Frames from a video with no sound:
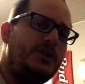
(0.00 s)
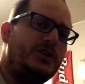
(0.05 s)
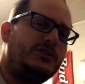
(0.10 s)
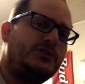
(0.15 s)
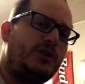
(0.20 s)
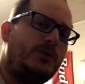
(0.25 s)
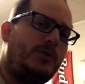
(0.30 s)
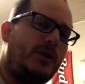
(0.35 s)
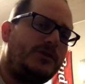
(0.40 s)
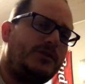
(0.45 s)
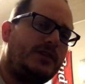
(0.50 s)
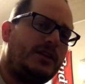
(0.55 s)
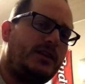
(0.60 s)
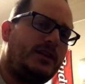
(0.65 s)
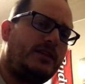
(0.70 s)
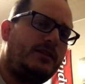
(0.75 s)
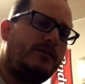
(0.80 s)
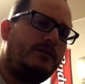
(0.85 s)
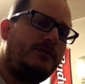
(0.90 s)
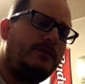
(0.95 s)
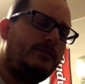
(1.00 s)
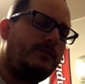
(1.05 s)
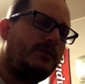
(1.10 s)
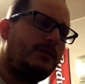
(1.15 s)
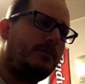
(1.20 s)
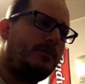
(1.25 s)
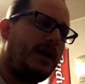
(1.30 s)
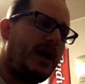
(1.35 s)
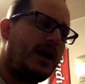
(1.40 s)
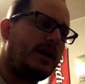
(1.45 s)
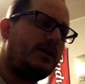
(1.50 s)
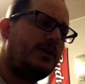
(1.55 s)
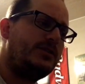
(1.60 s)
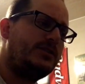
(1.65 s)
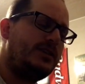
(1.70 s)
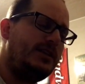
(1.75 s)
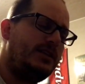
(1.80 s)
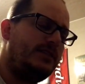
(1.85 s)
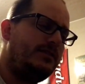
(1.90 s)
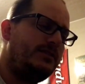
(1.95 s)
So I bought the
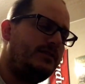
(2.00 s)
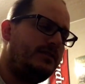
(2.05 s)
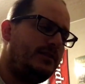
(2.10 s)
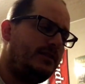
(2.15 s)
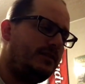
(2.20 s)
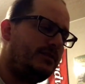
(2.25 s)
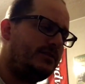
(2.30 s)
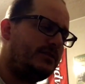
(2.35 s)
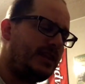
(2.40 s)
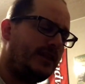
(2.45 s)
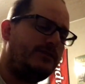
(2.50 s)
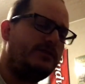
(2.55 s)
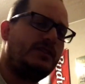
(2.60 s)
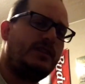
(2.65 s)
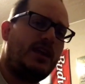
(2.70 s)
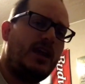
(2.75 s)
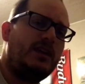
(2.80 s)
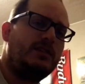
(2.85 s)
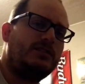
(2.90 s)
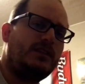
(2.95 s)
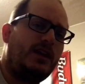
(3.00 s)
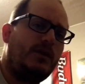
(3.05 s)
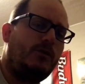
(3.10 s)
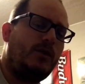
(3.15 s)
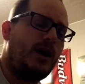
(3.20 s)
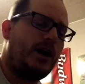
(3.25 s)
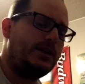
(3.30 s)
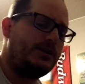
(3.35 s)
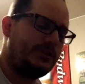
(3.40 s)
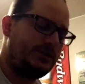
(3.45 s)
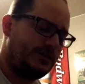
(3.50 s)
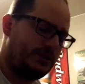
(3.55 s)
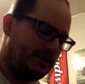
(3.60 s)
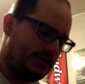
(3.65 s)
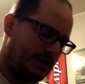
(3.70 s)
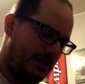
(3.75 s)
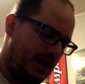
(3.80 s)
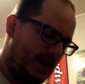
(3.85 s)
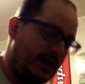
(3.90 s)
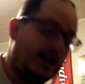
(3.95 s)
Packers in the 7th case I watched,
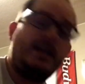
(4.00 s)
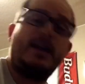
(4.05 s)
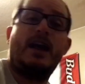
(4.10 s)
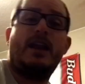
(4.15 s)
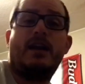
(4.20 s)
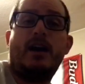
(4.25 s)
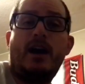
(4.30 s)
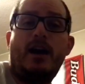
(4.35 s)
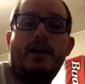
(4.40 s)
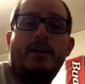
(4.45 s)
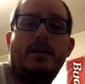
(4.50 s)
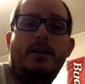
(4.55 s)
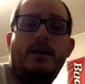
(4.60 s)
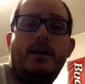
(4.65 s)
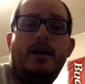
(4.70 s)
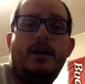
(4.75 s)
and I got a card.